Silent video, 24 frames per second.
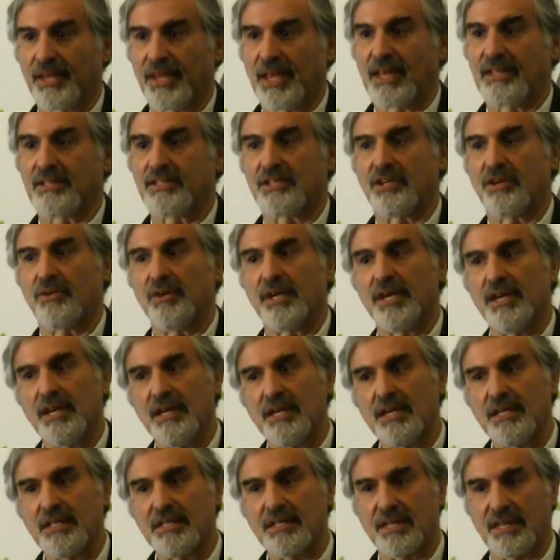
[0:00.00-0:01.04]
And so
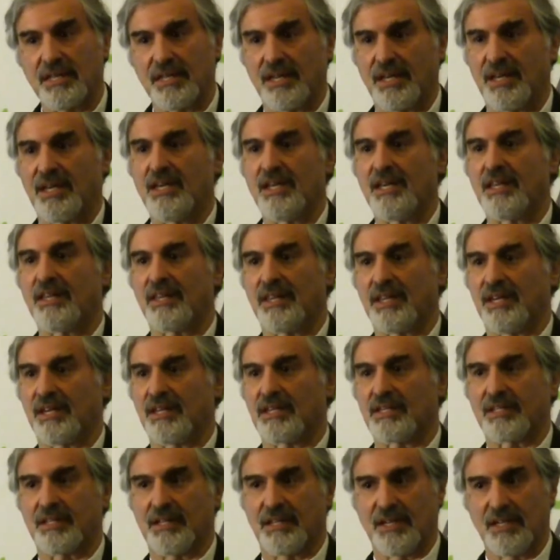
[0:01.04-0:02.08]
he's th he
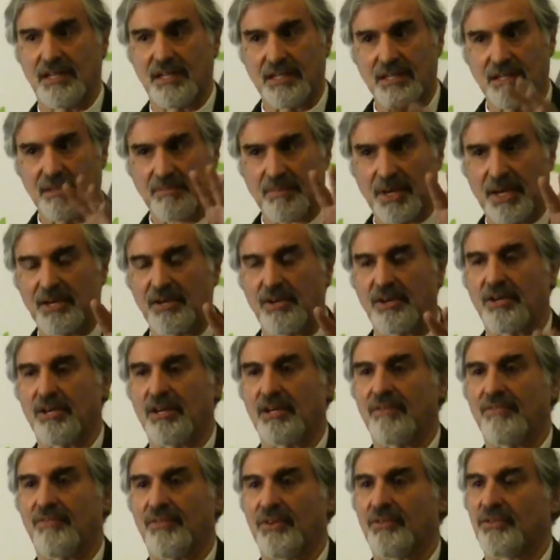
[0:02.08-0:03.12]
thinks, and he's a
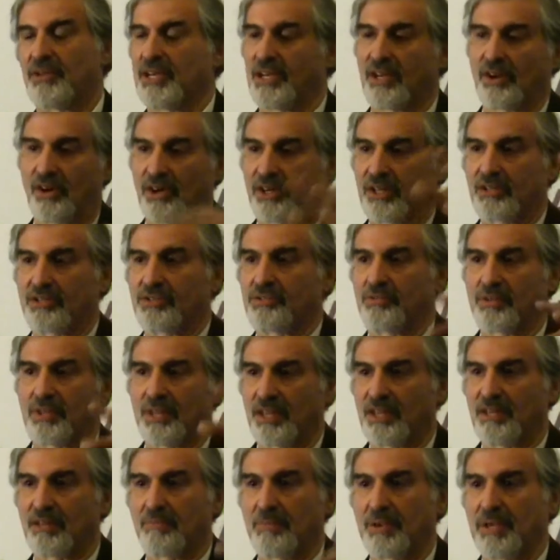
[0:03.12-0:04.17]
minority view, and he argues
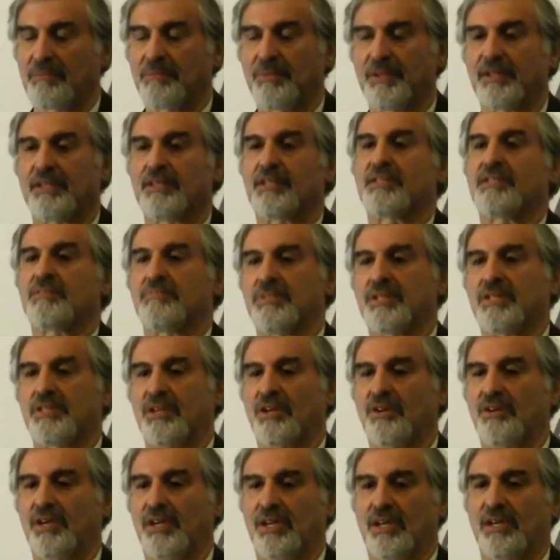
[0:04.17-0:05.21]
with other people at the
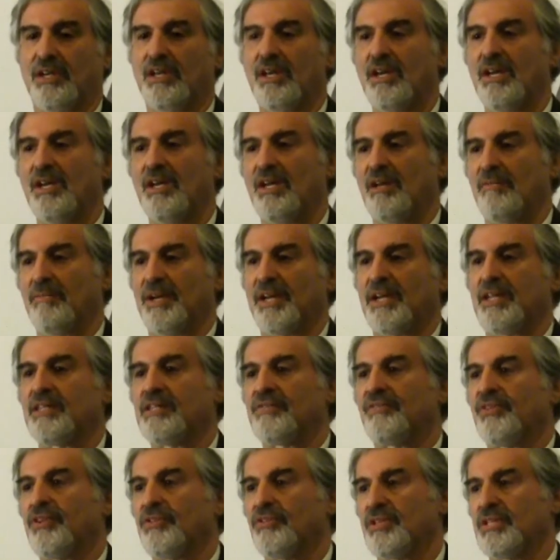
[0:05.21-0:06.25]
Smithsonian, but
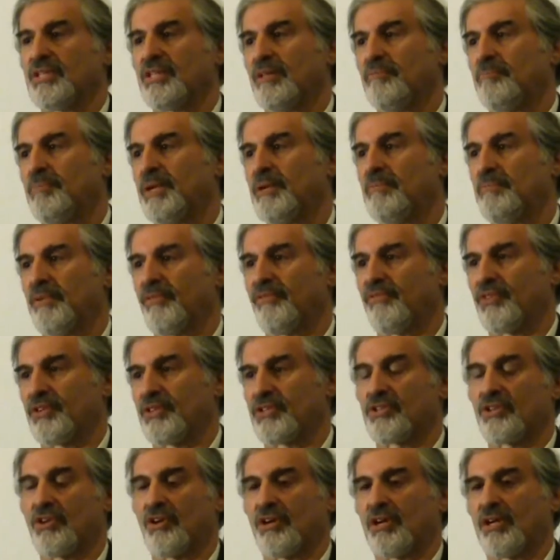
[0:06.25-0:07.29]
his view is that people
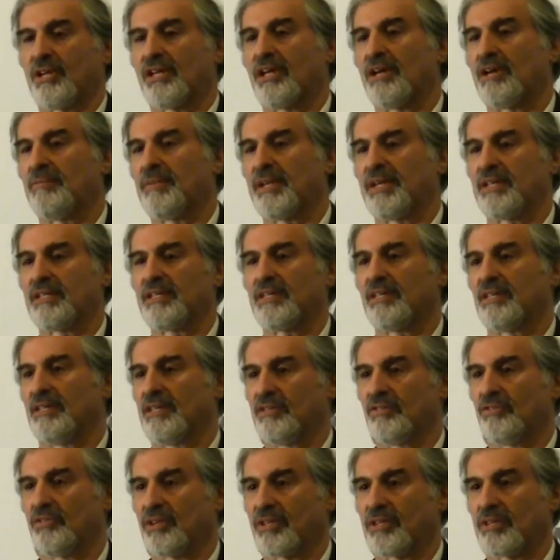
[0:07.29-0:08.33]
first started coming into
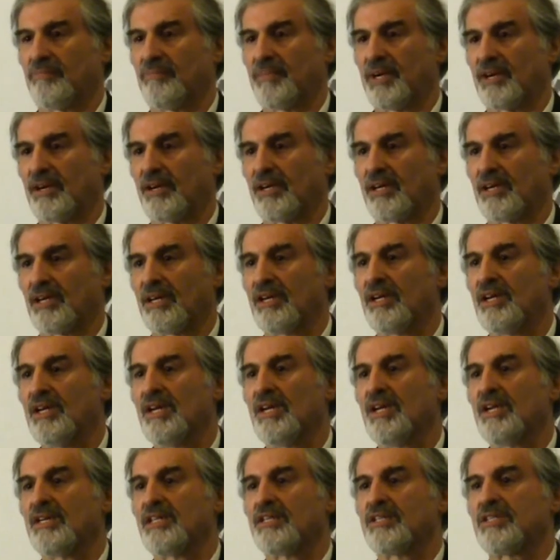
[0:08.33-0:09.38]
North America
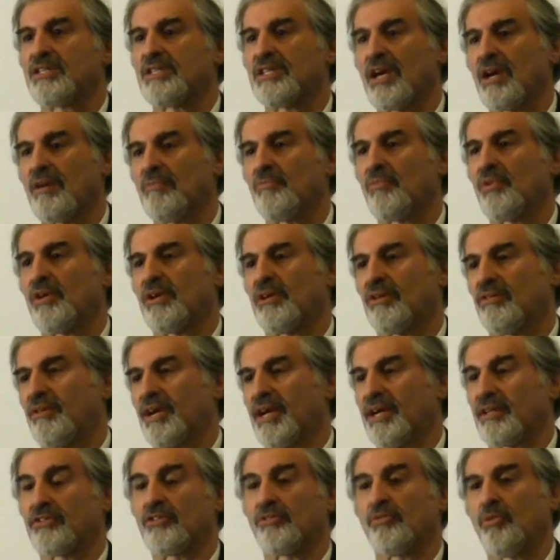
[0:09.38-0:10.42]
somewhere
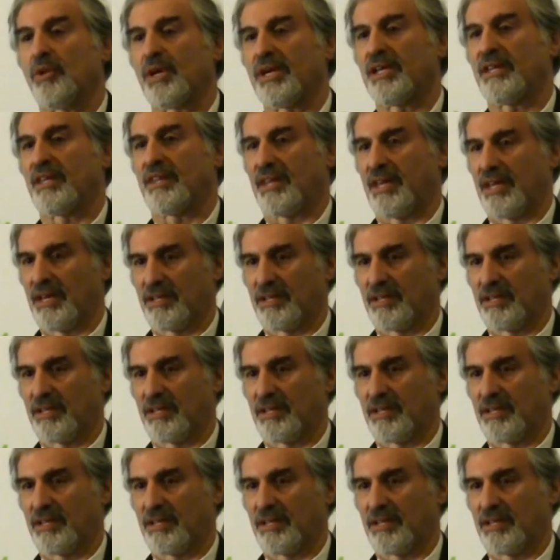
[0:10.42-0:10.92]
around 20,000